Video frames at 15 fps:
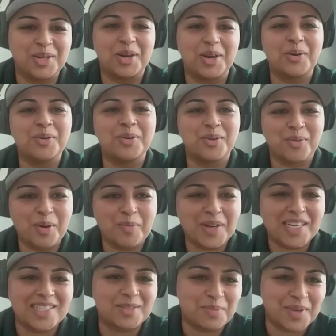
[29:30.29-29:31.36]
The
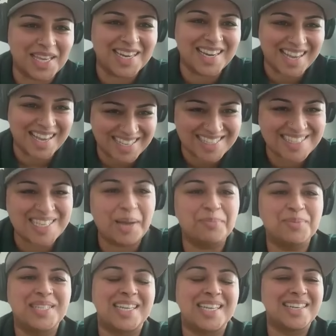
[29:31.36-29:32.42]
robot has been
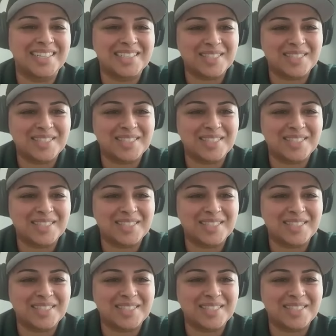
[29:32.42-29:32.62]
accepted.